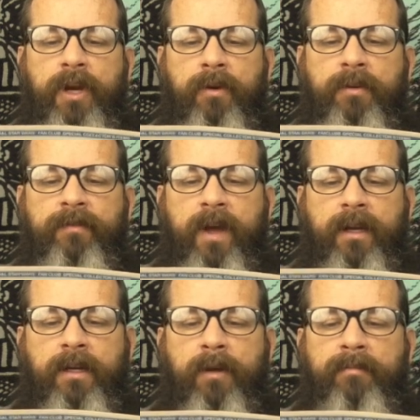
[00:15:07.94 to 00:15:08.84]
Star Wars
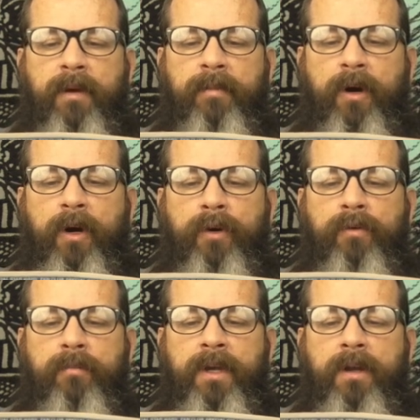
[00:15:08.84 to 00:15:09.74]
fan club member
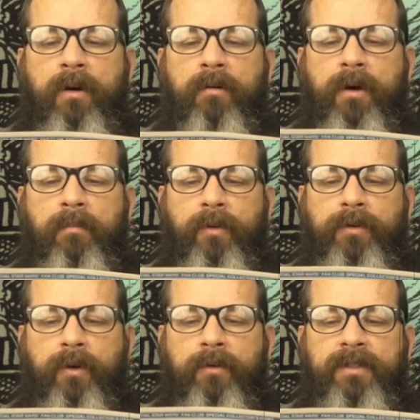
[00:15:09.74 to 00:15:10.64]
Kumi
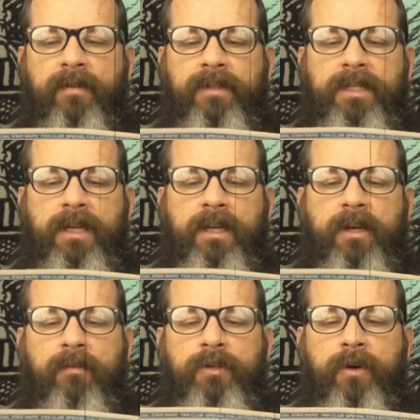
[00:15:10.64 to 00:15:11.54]
Okamoto,
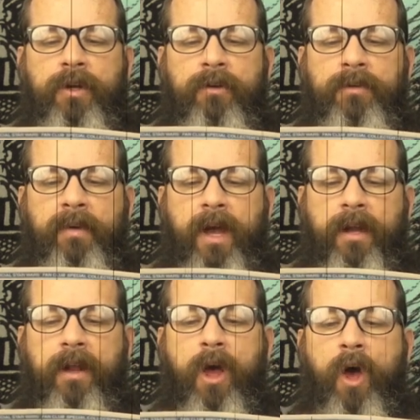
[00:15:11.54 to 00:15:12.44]
17, of Tokyo,
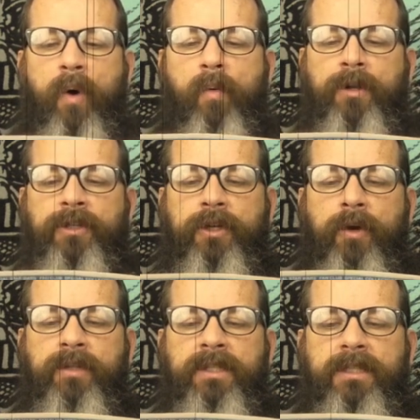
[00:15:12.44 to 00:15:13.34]
Japan, wants to
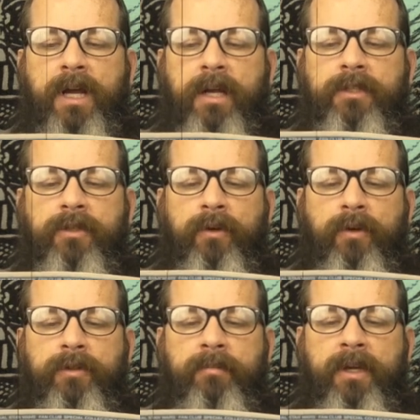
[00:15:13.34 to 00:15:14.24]
go to design
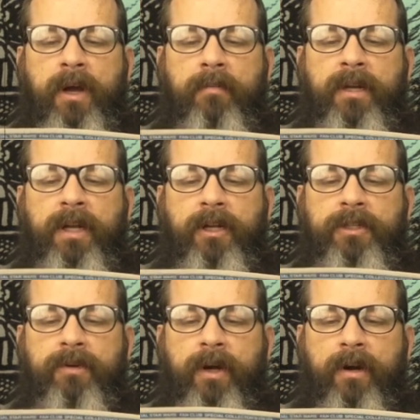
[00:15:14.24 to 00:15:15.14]
school to become an
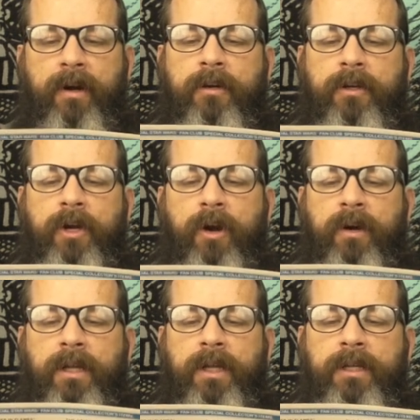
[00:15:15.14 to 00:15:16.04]
illustrator.
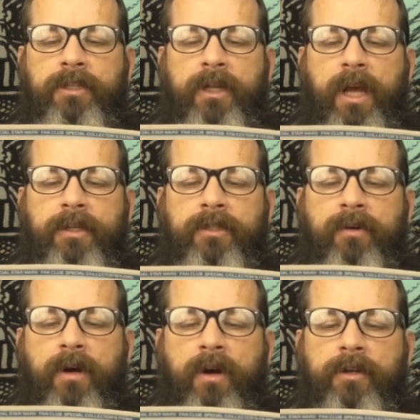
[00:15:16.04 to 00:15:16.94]
Currently, she likes to
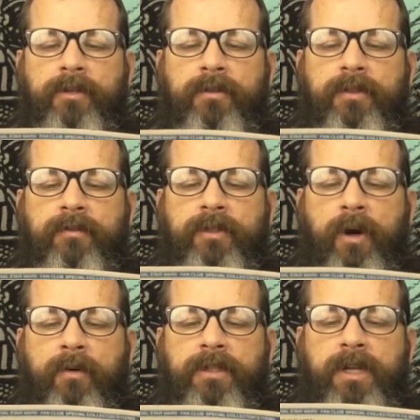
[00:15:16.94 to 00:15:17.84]
draw cartoons of
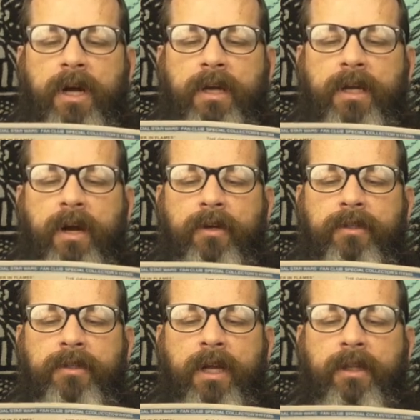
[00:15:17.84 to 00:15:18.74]
Star Wars saga
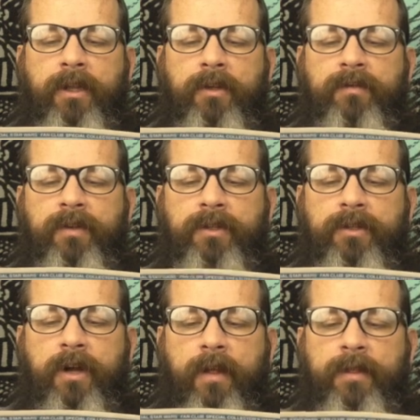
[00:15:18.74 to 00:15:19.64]
characters like those
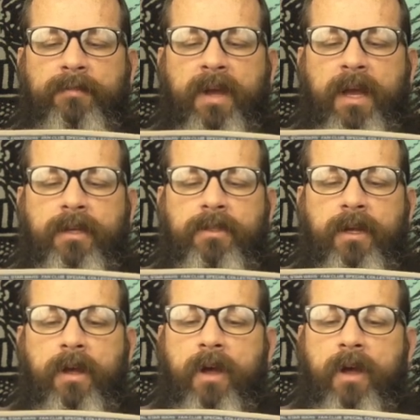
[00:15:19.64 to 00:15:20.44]
featured on this page.